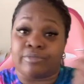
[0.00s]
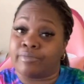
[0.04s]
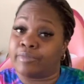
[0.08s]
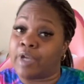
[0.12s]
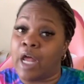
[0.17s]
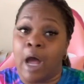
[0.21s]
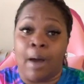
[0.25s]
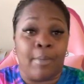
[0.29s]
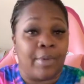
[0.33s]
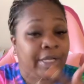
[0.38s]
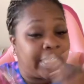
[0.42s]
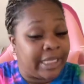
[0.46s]

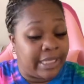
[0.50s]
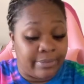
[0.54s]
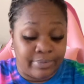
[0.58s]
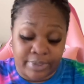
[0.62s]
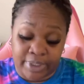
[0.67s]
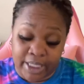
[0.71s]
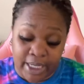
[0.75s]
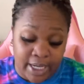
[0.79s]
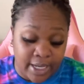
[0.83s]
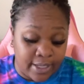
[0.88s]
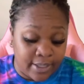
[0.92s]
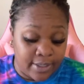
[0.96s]
I'm going to keep
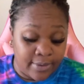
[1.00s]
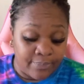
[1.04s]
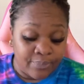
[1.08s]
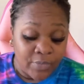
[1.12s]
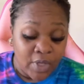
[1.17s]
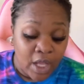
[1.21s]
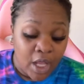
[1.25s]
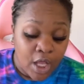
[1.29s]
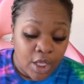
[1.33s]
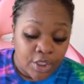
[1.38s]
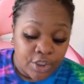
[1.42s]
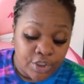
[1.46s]
saying it.
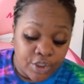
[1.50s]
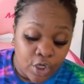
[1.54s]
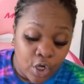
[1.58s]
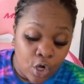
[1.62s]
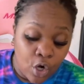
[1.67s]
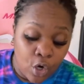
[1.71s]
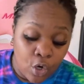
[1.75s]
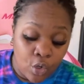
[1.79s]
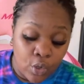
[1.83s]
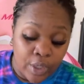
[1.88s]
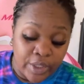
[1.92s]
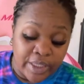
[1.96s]

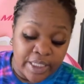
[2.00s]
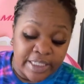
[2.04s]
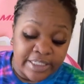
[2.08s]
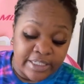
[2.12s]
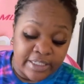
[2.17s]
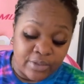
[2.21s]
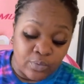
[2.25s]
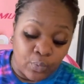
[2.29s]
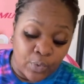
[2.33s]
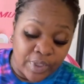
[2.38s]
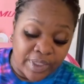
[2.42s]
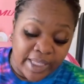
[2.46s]
So this
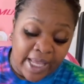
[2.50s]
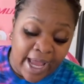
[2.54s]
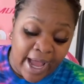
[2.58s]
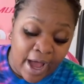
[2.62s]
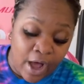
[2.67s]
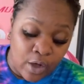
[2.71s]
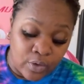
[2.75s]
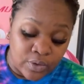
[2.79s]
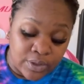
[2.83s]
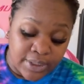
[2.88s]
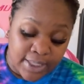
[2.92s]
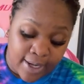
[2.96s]
is
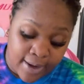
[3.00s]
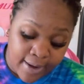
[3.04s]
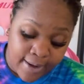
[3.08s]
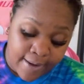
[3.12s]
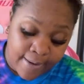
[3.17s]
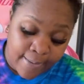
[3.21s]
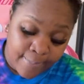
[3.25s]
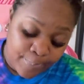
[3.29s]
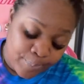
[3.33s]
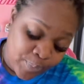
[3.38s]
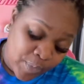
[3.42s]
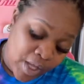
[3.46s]
without
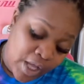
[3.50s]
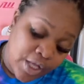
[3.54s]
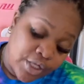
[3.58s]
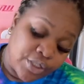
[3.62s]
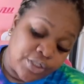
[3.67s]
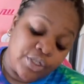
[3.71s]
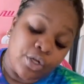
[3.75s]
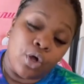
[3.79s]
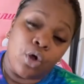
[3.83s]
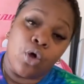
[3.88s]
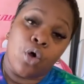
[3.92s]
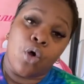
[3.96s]
time.
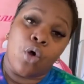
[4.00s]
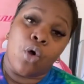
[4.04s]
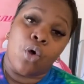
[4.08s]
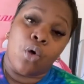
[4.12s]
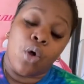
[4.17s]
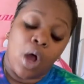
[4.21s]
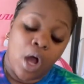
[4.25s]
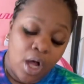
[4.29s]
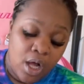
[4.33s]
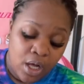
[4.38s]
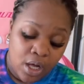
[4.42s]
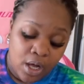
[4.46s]

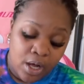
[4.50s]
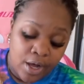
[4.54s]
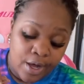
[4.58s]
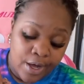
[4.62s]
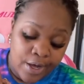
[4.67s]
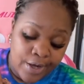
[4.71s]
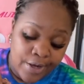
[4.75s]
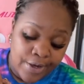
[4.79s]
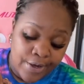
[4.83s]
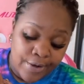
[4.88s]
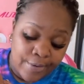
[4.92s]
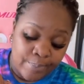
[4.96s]
So
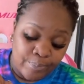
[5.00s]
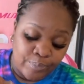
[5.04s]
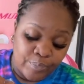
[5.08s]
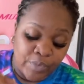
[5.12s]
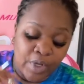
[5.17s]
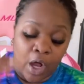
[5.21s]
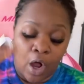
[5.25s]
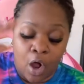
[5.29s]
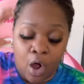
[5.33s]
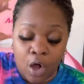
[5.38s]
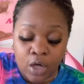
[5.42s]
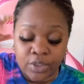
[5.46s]

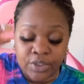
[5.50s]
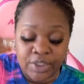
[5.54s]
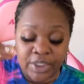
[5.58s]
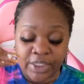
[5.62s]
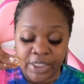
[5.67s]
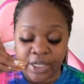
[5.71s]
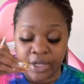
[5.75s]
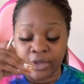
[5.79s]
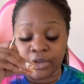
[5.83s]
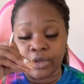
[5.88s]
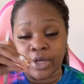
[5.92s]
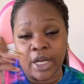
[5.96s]

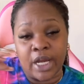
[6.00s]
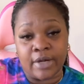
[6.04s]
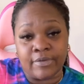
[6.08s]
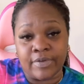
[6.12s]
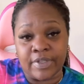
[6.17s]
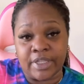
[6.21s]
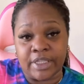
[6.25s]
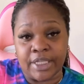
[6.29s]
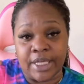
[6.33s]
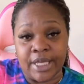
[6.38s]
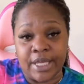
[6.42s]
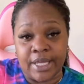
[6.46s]
altogether,
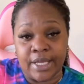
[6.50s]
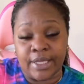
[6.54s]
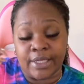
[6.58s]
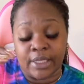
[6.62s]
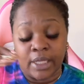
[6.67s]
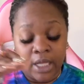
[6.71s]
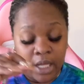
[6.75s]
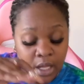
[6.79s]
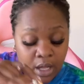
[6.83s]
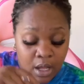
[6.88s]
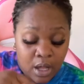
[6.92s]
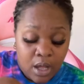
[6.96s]
everything
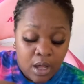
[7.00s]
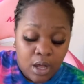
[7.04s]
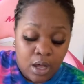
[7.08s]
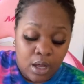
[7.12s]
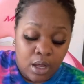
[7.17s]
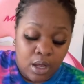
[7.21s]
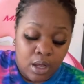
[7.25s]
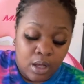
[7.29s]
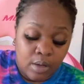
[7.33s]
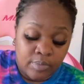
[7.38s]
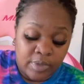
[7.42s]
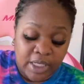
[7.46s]

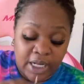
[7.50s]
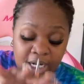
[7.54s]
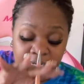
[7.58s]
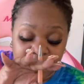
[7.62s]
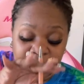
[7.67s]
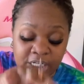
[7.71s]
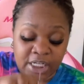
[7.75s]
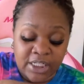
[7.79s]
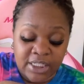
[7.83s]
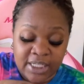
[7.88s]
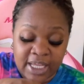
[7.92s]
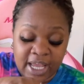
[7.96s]
that I
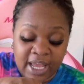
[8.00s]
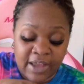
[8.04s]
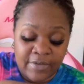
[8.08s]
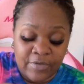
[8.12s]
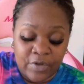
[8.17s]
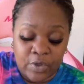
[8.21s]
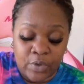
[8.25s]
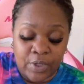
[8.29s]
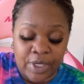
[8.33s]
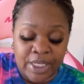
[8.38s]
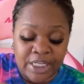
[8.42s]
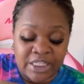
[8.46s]
just gave
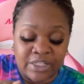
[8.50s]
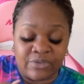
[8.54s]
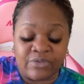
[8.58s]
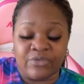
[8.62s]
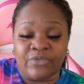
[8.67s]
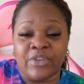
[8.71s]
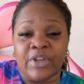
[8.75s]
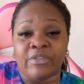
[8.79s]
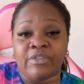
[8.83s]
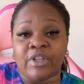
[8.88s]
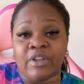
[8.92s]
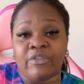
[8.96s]
you is
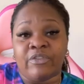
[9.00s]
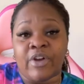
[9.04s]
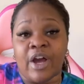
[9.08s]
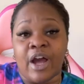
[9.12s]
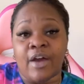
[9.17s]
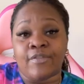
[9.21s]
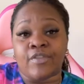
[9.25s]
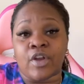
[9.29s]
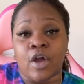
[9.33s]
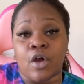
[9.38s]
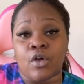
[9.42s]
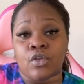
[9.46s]

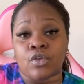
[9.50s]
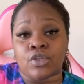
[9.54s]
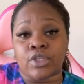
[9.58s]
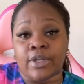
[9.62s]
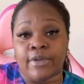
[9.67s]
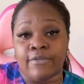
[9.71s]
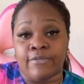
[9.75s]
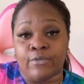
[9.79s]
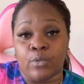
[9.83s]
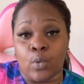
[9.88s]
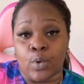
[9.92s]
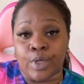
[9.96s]

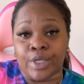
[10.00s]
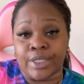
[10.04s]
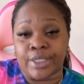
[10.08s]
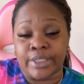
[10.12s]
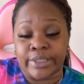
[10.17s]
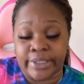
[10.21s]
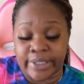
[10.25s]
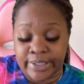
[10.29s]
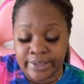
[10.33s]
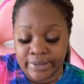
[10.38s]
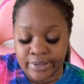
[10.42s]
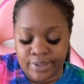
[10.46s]

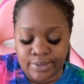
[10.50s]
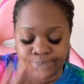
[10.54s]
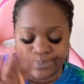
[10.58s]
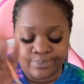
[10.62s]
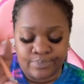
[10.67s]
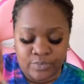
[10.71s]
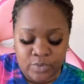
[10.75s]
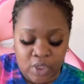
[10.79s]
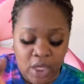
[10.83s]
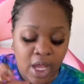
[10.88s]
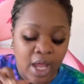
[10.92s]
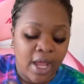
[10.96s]
$55.40.
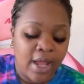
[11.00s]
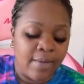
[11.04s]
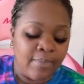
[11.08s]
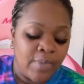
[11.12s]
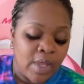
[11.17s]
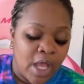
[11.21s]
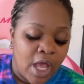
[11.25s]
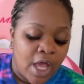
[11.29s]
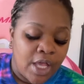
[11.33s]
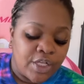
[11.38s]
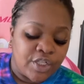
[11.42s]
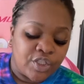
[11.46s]
Okay.
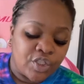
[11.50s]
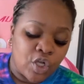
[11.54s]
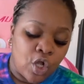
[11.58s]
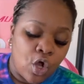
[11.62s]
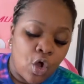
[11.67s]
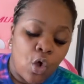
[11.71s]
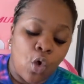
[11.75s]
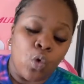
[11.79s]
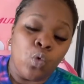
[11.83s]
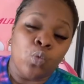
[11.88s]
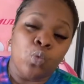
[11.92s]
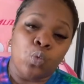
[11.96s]

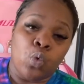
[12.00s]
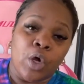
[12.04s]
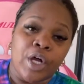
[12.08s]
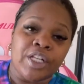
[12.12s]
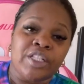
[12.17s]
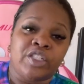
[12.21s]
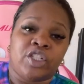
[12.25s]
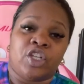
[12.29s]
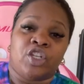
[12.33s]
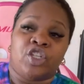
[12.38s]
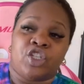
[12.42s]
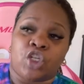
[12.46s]
So
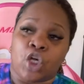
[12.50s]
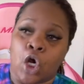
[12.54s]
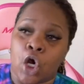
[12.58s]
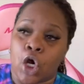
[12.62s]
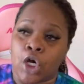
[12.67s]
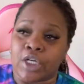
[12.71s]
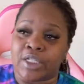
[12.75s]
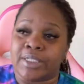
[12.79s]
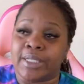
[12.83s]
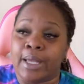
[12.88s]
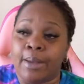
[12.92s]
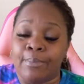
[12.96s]
what to
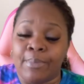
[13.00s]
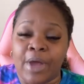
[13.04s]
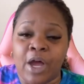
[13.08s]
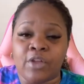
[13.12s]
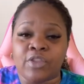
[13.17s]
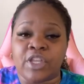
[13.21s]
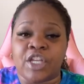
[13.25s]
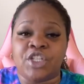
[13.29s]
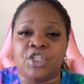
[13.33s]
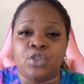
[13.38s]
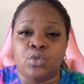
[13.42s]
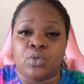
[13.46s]
charge? The
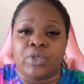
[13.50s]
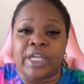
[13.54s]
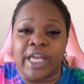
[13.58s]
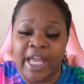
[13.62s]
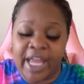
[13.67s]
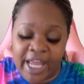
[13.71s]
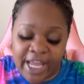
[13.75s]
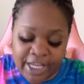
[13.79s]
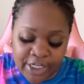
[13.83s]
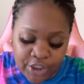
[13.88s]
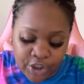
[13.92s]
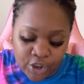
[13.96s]
amount that you
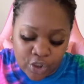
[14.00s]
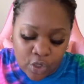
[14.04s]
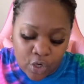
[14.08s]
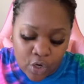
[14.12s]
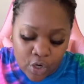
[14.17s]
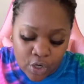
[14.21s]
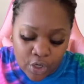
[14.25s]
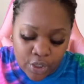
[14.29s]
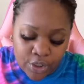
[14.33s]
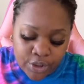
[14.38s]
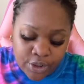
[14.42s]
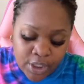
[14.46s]
can
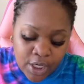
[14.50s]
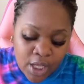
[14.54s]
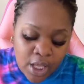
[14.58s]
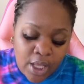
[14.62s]
charge.